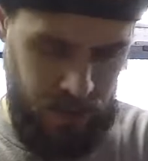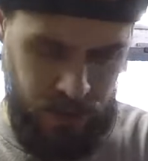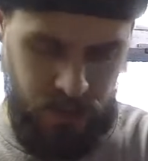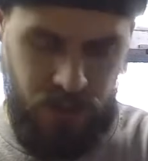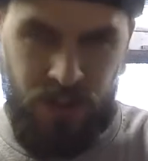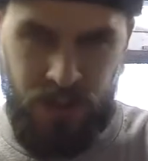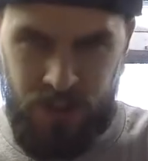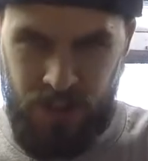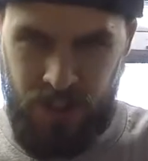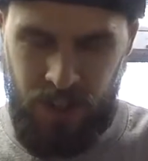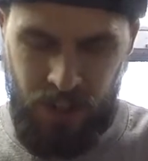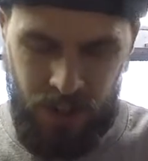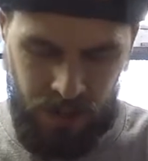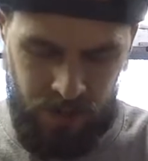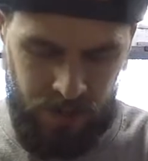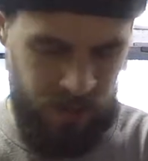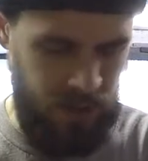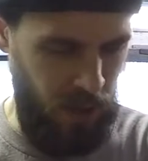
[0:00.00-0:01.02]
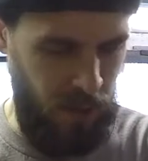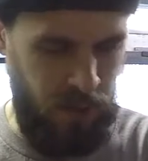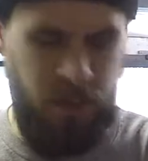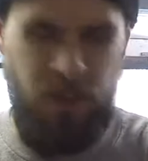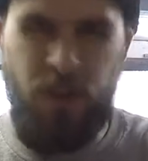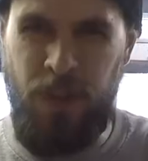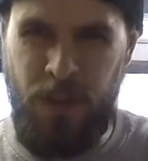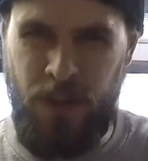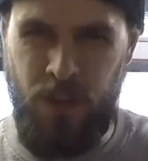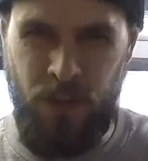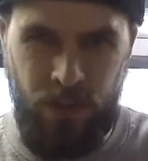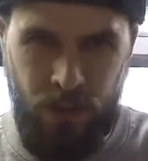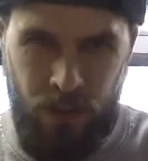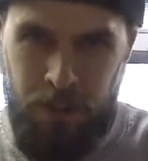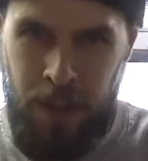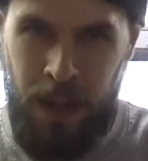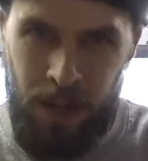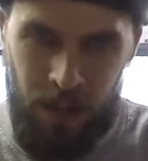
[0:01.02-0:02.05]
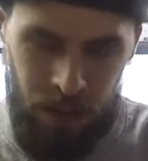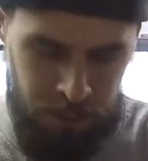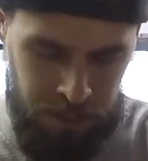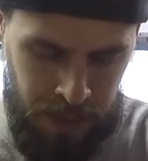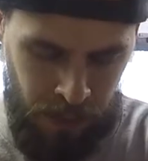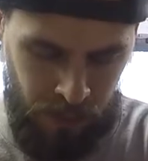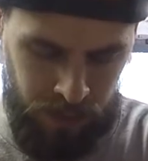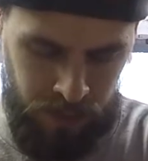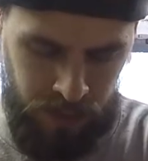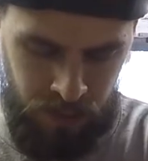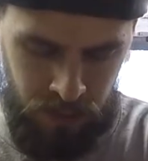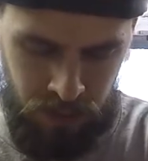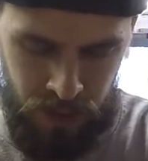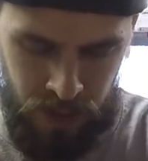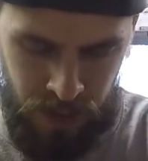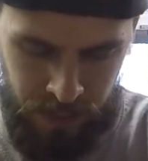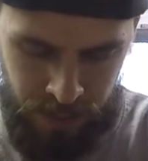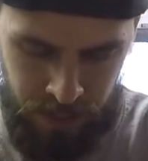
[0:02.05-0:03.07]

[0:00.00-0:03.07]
just to kind of stop, just make sure it's not metal on metal so it grinds